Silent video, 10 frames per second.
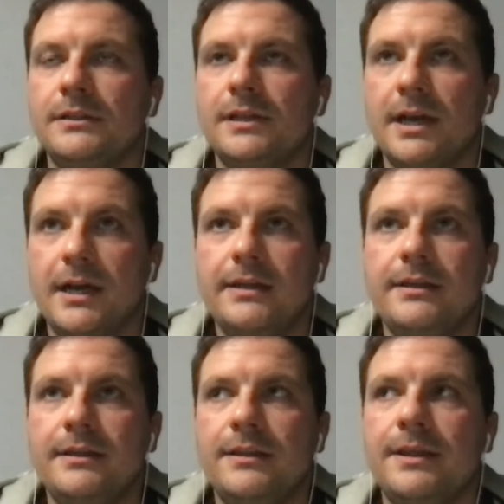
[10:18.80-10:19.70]
guy
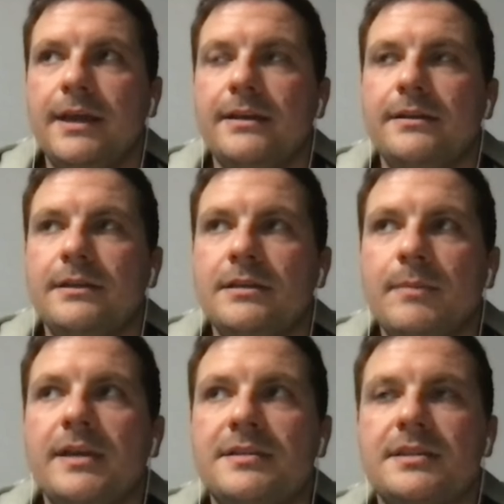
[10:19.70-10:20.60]
that he
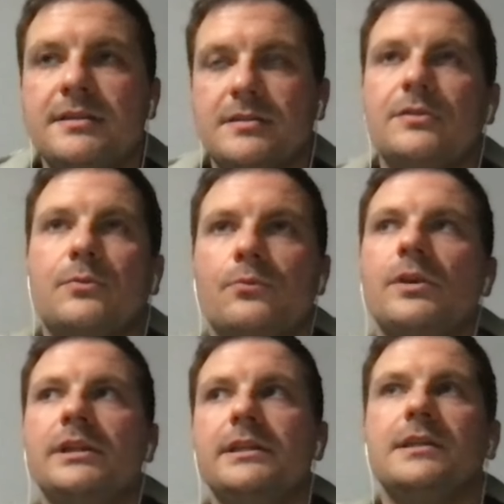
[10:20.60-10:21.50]
makes things look
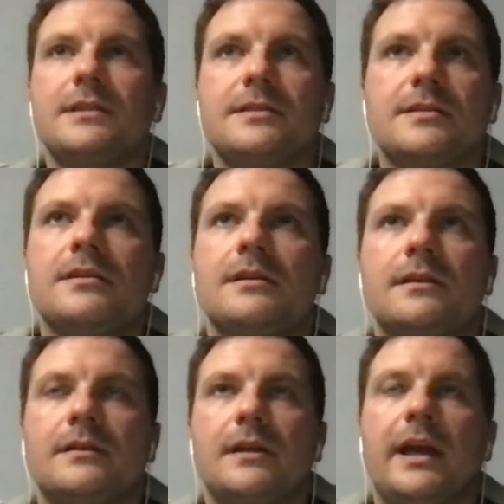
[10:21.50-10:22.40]
really easy.
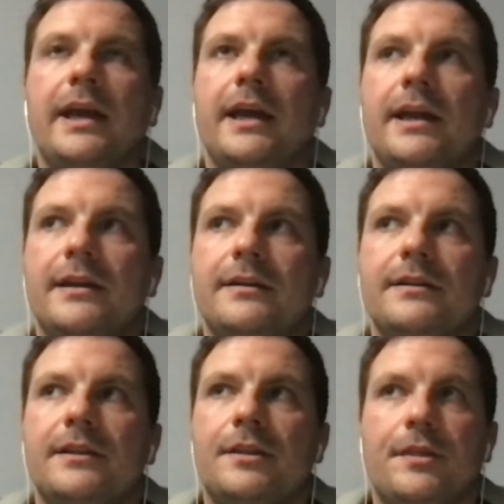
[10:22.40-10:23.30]
And
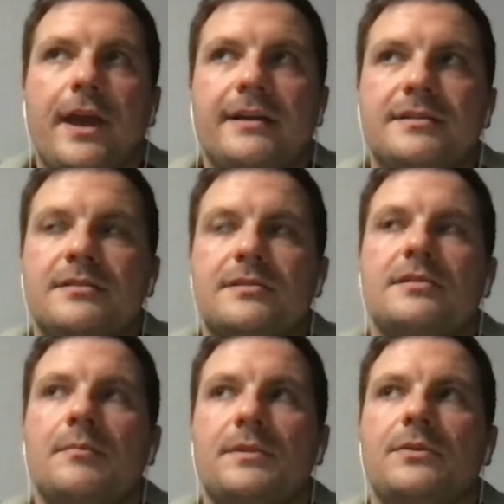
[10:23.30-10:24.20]
that's
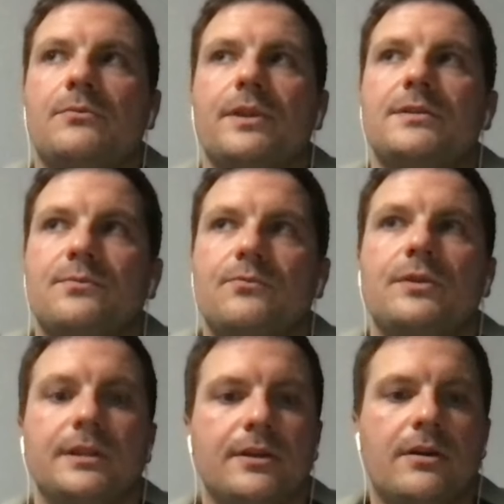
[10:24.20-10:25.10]
something that's
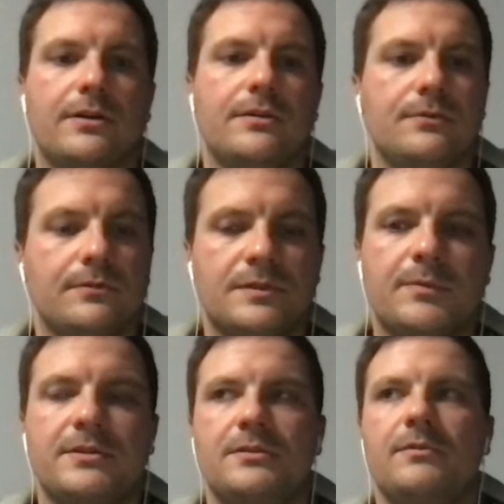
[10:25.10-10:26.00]
really hard to do,
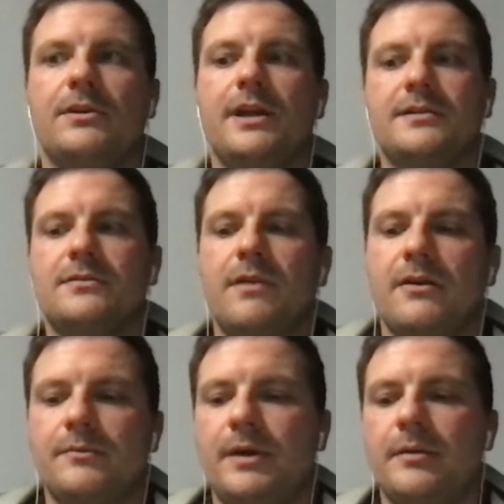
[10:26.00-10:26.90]
especially when you're not
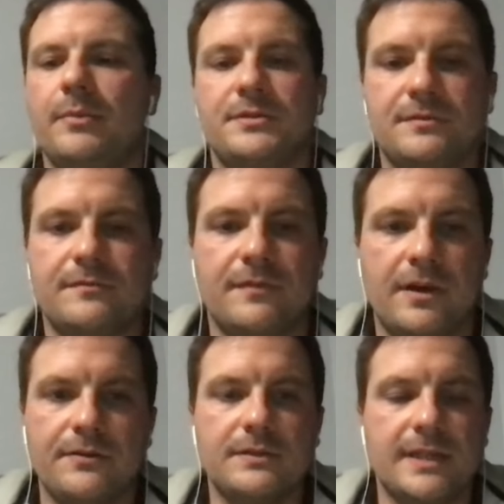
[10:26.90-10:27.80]
surrounded by a bunch of
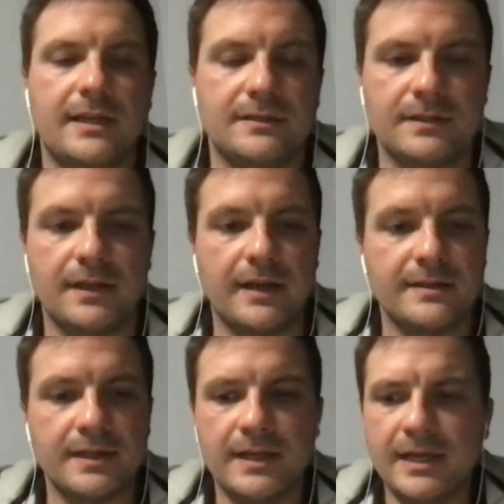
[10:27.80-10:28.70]
other talented guys.
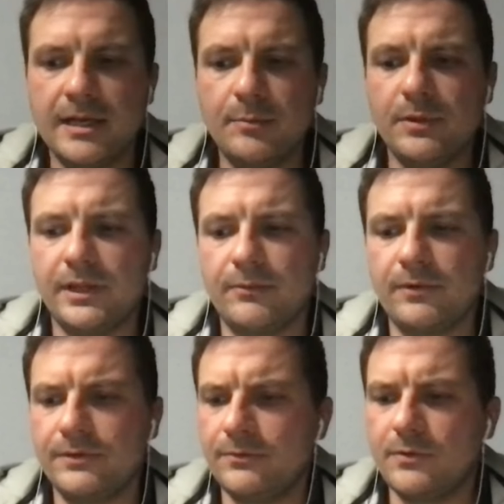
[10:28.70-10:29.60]
But like ro-
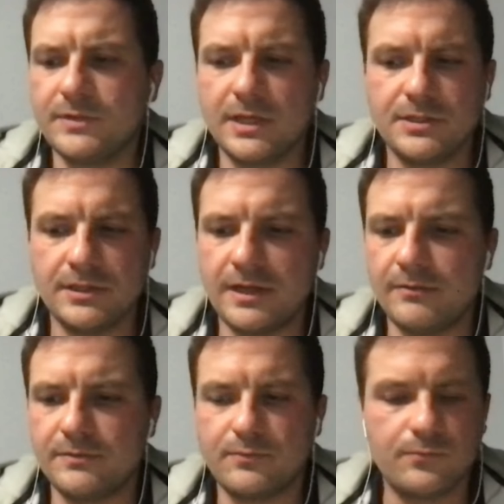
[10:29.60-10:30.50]
the rotation, I
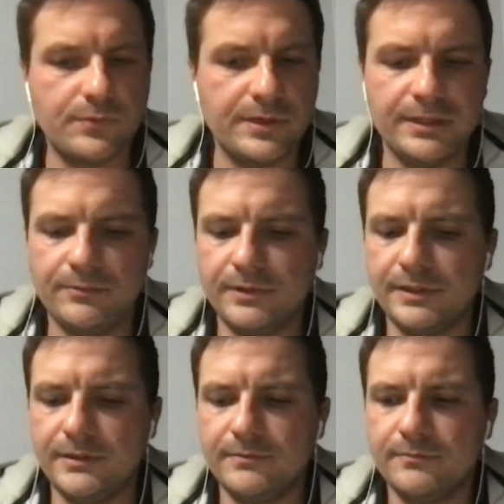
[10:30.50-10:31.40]
was really,
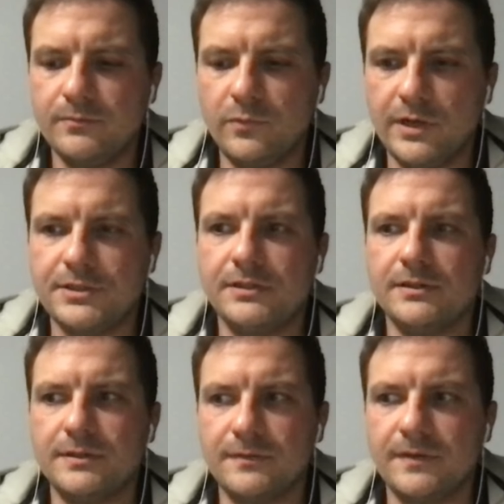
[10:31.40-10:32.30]
really watching the
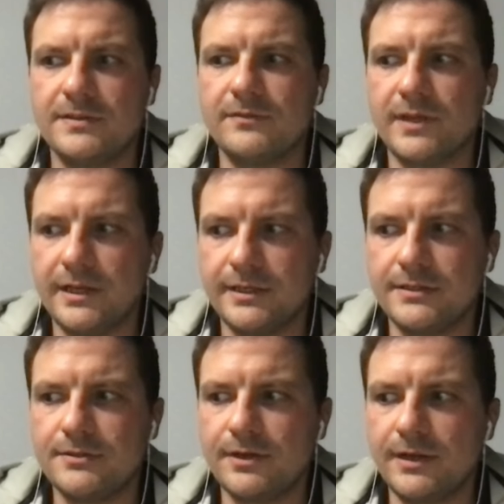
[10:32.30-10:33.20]
defensive line
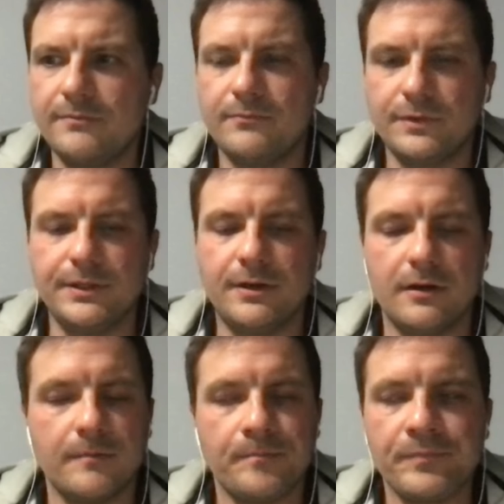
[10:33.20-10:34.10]
yesterday really hard.